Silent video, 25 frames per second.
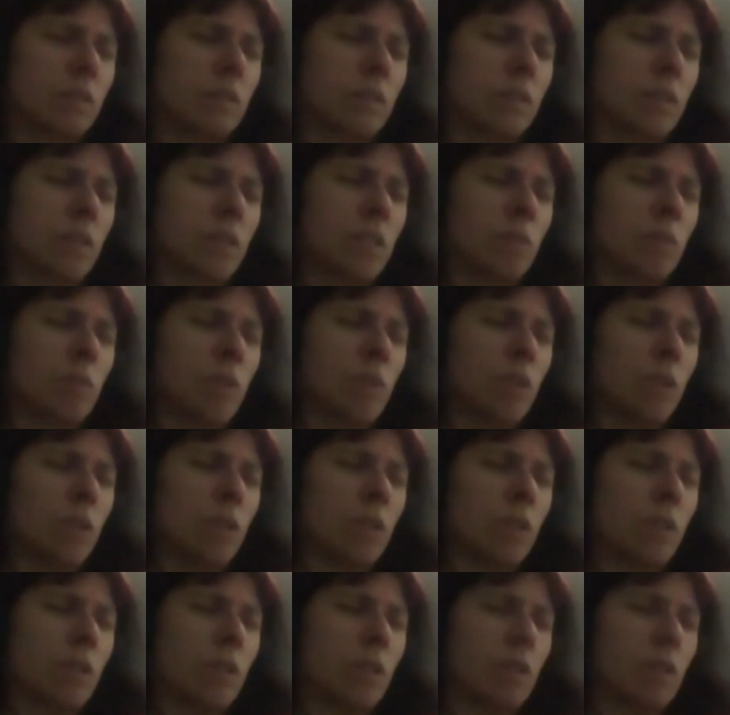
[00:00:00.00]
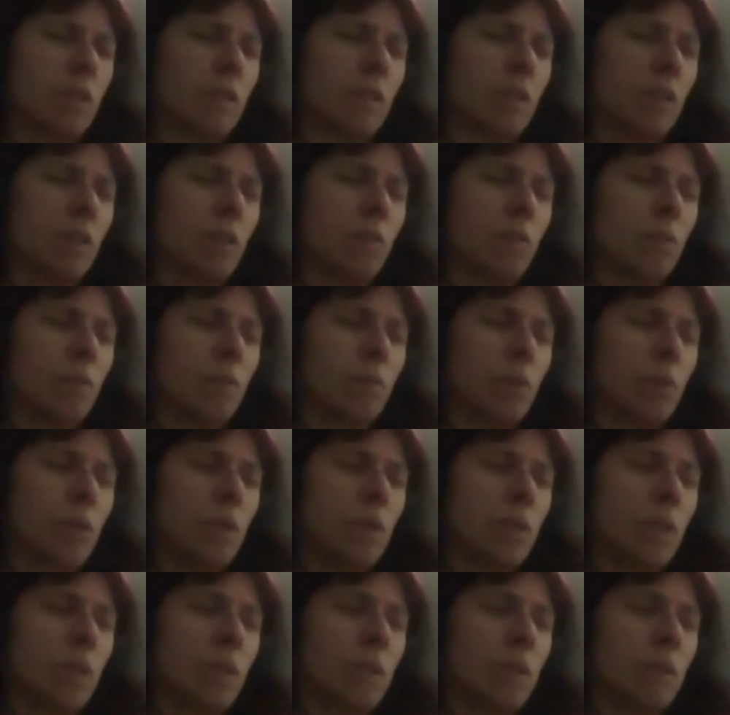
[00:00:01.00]
I mean, it would
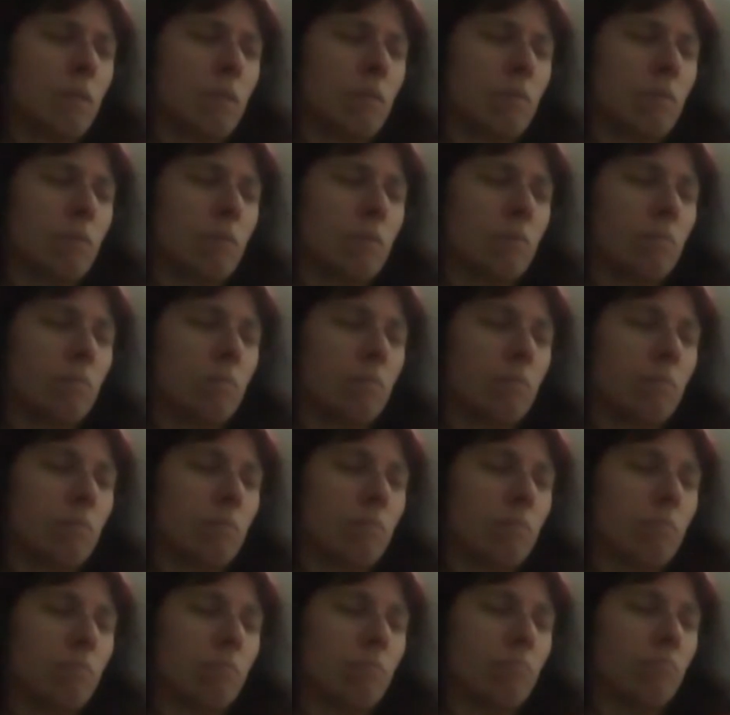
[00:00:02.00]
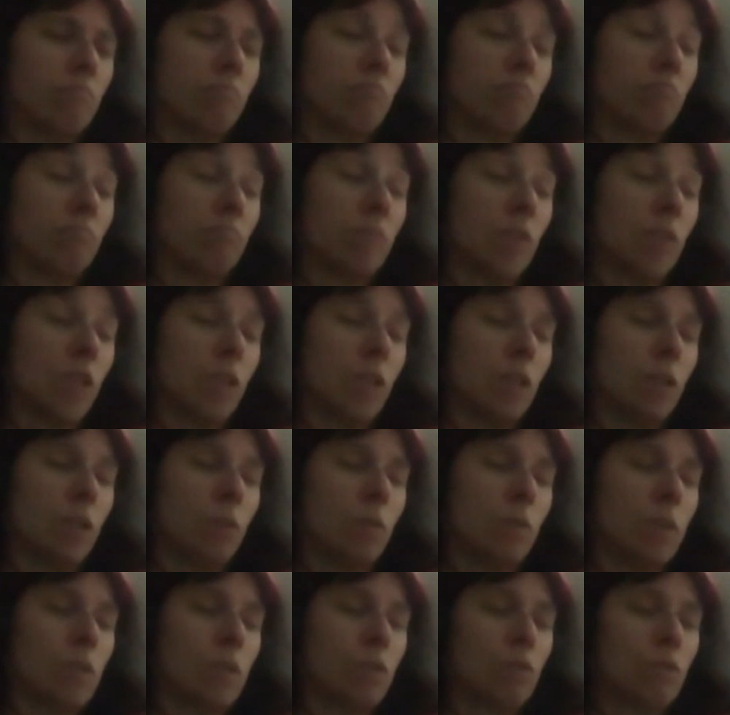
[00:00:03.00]
take an
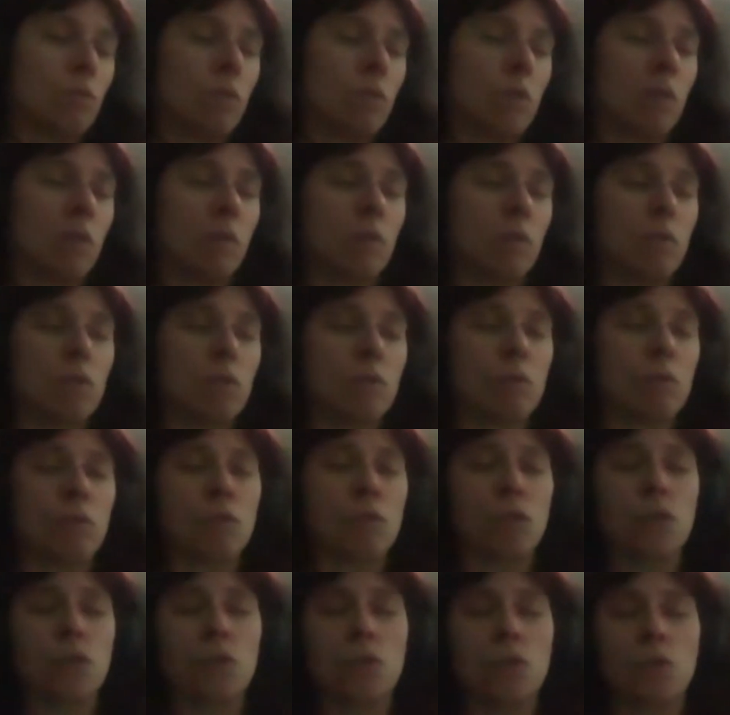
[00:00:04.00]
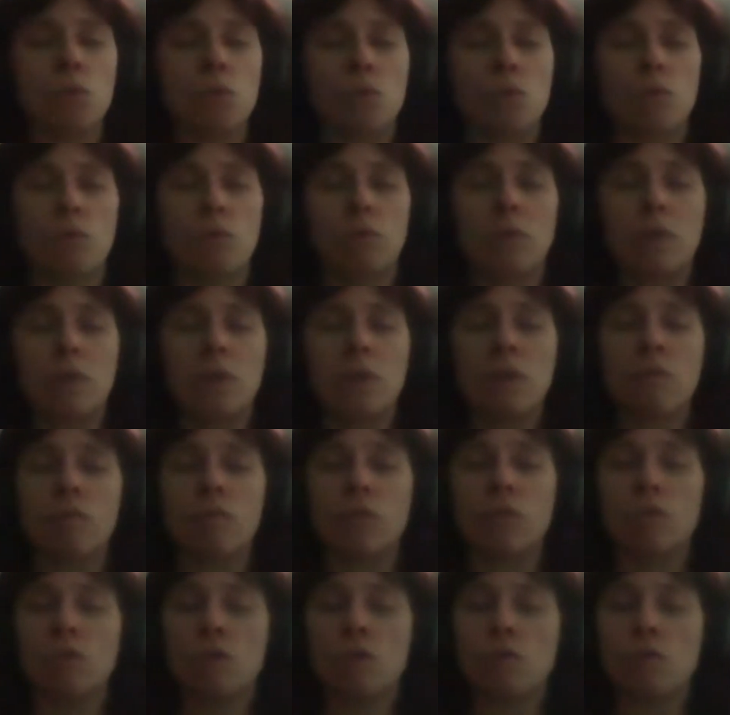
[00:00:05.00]
equally strong soldier to
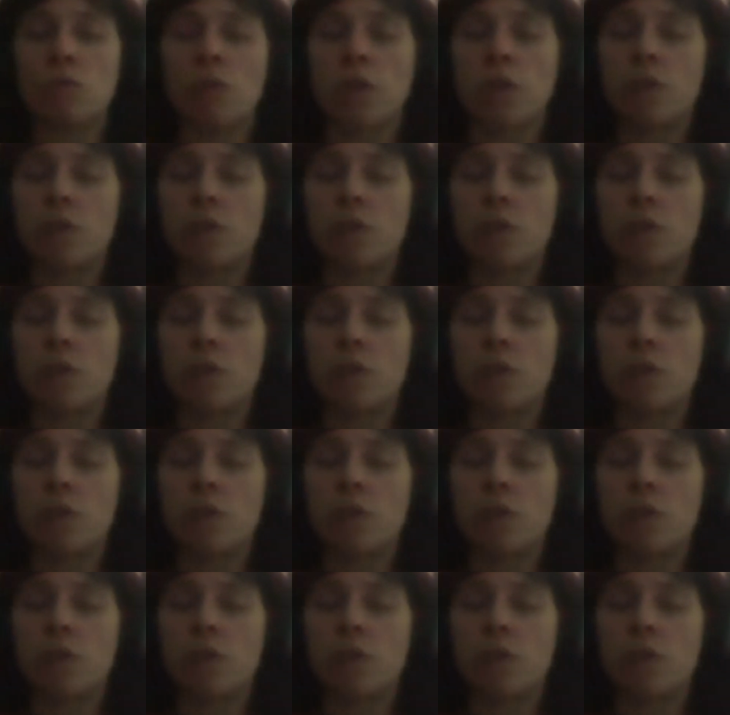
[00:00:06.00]
even try to